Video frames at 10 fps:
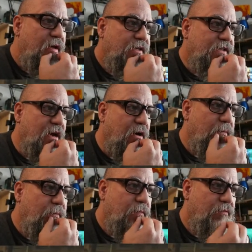So,
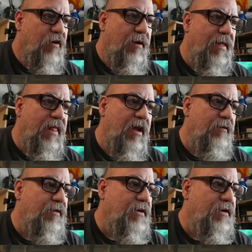drop my land for